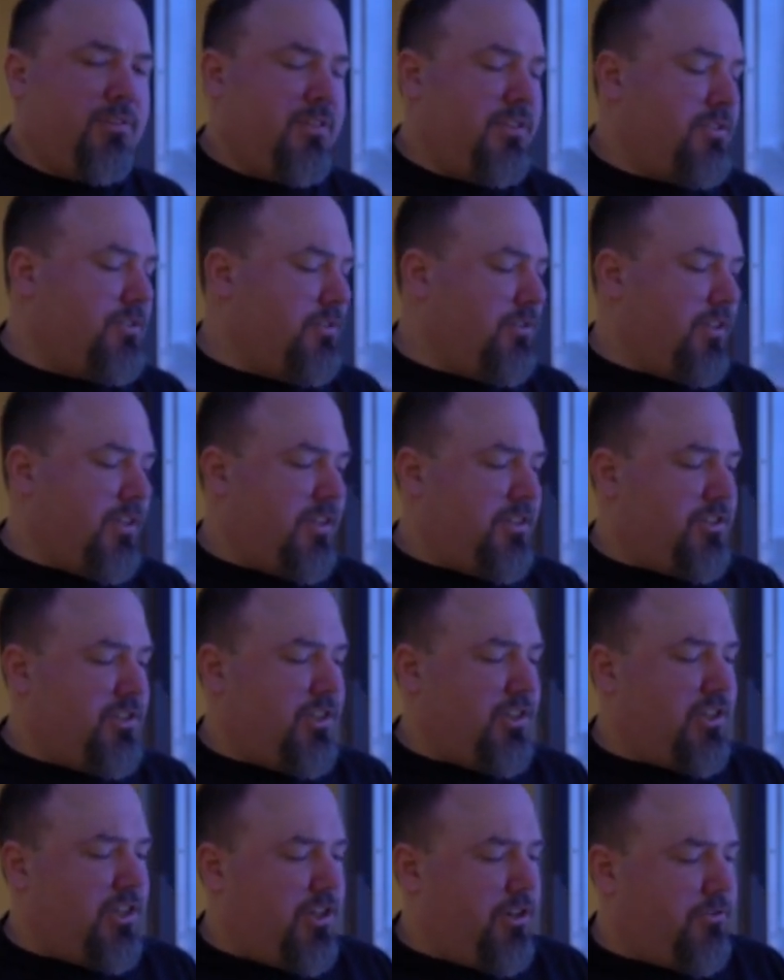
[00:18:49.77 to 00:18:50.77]
These are like
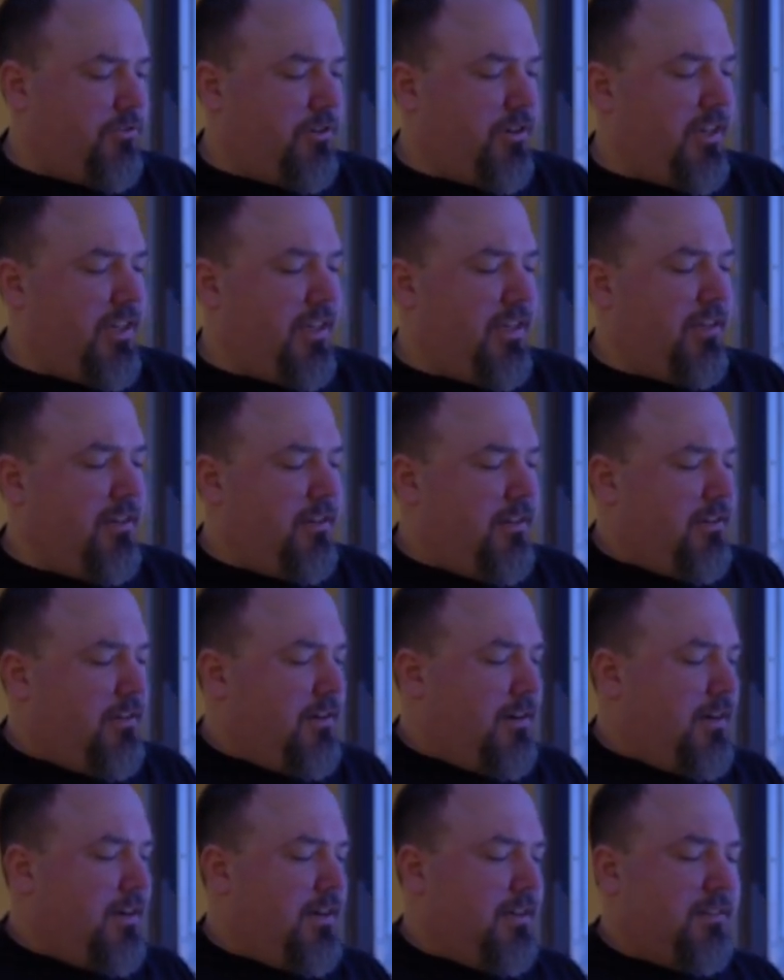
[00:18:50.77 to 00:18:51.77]
security
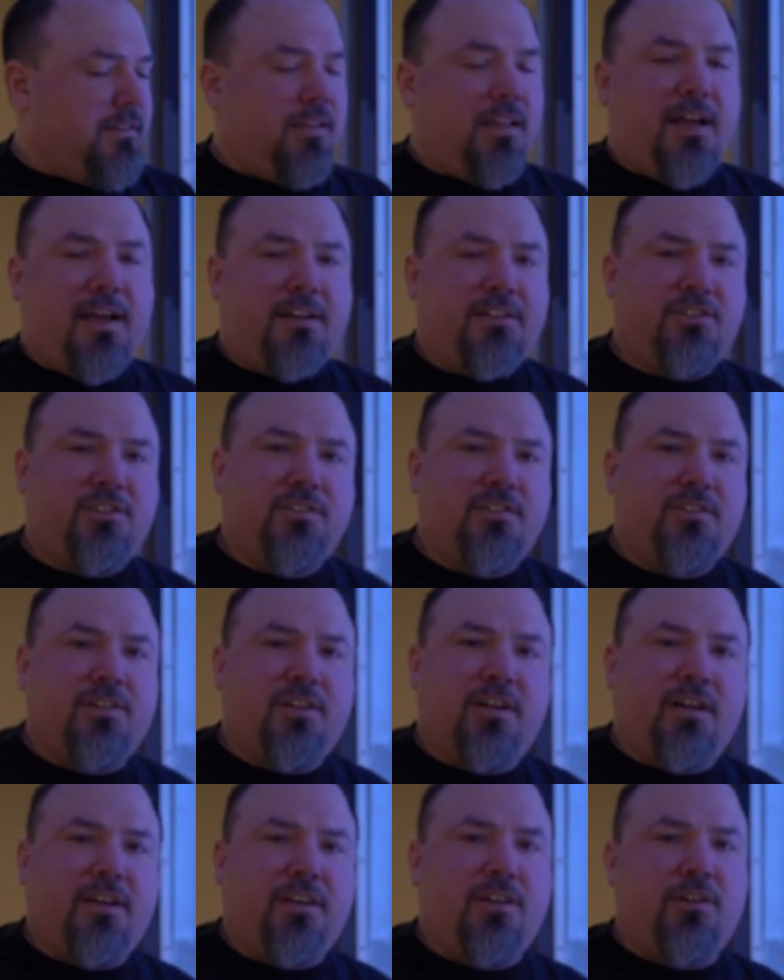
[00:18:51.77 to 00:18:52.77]
uh, latches
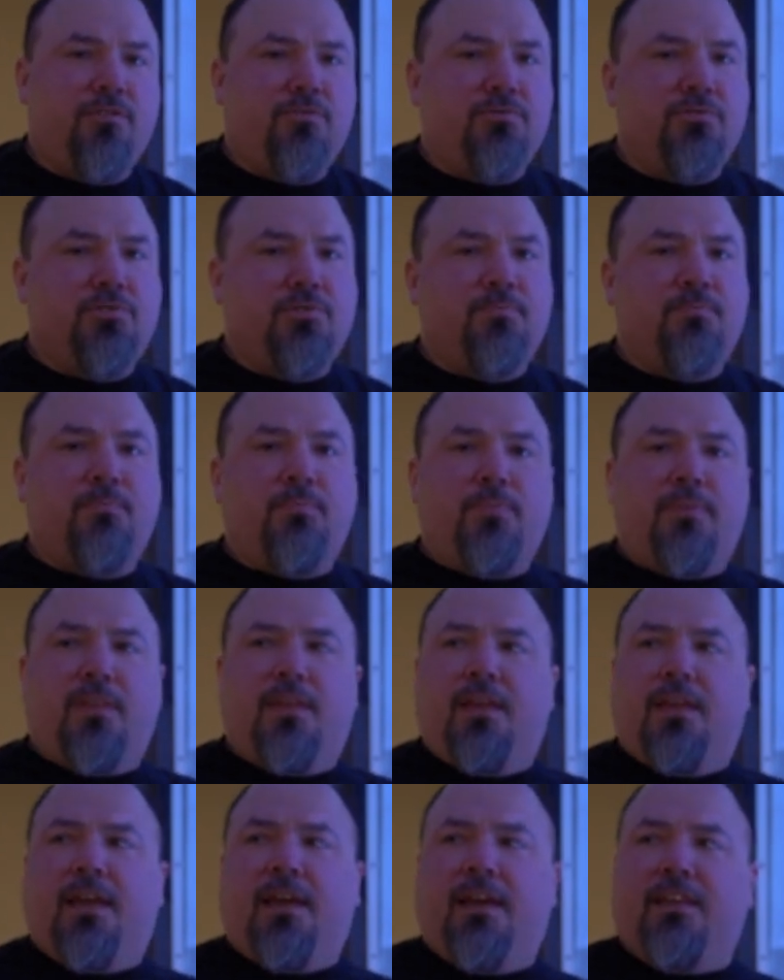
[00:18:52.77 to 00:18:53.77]
that I use
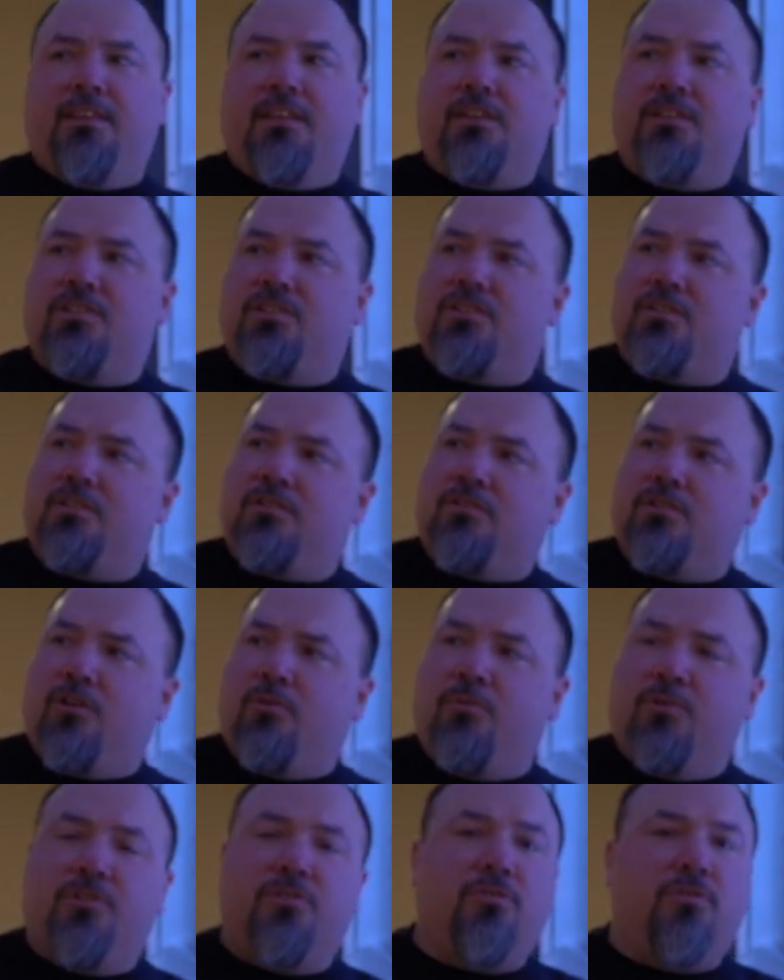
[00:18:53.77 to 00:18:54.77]
and they just
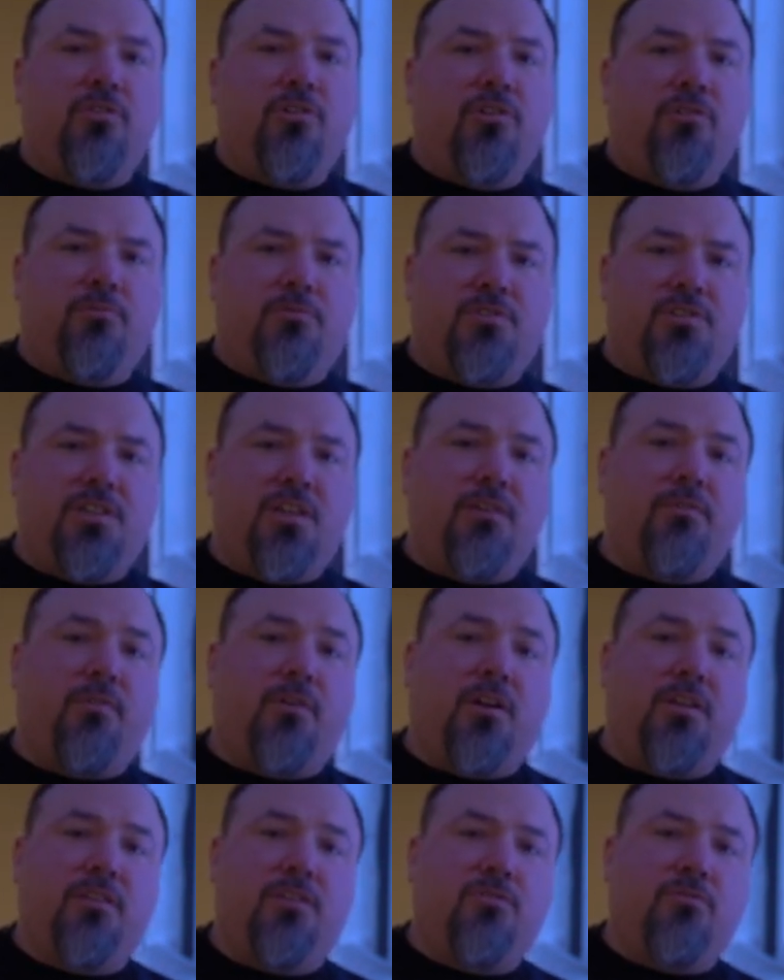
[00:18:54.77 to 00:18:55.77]
go into a little receiver
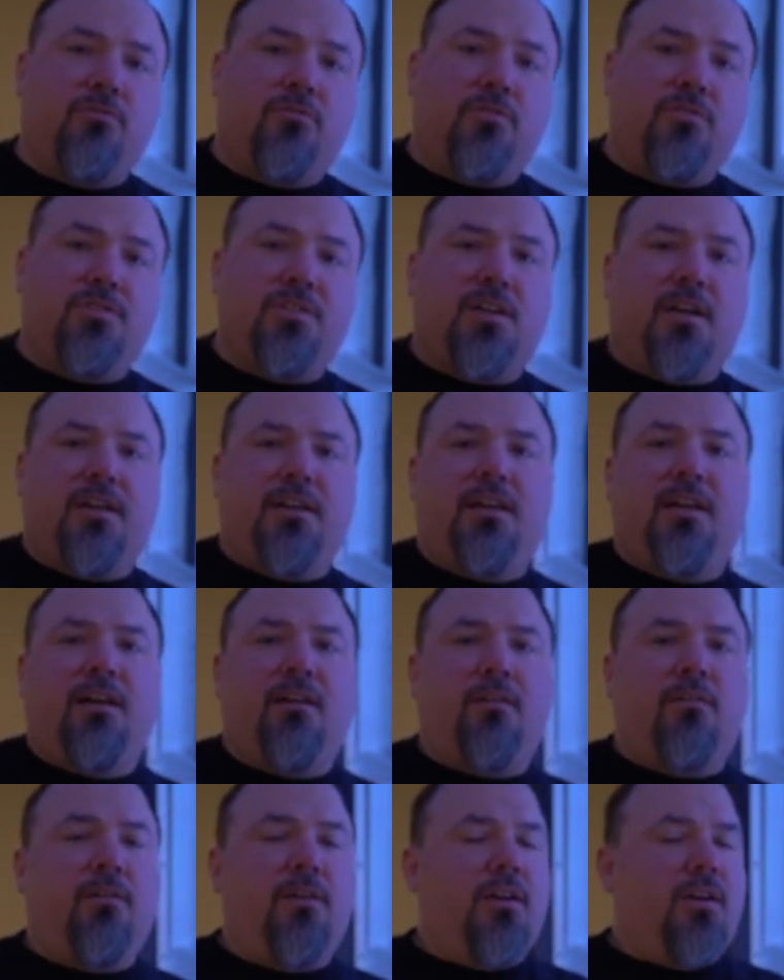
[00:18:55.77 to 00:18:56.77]
on the door side
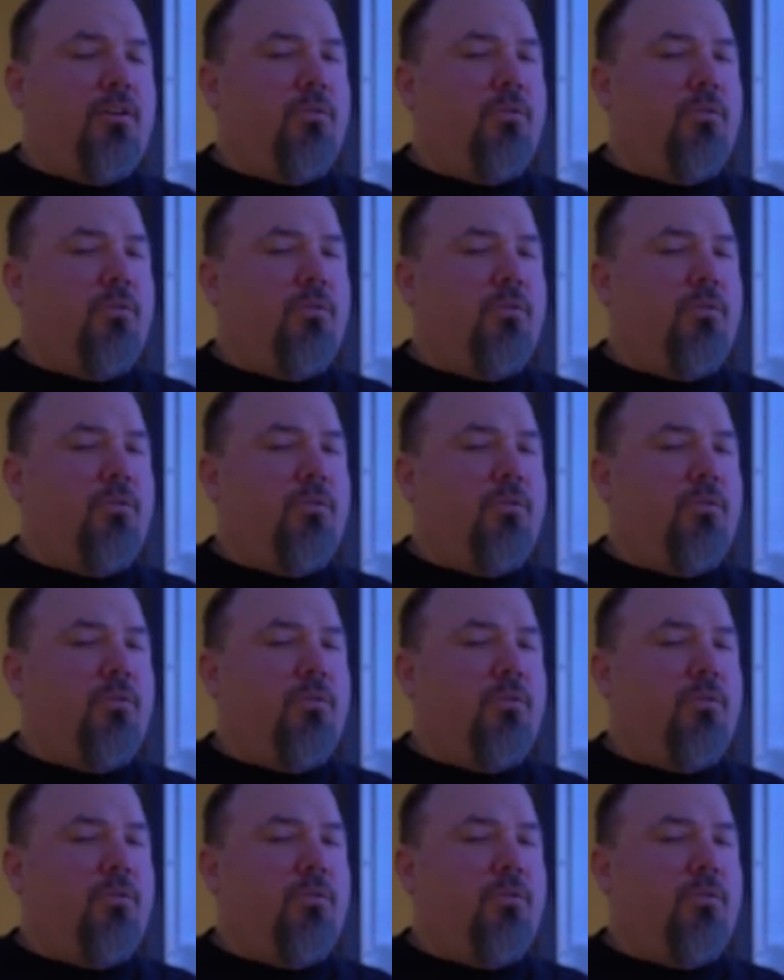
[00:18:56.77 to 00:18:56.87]
here.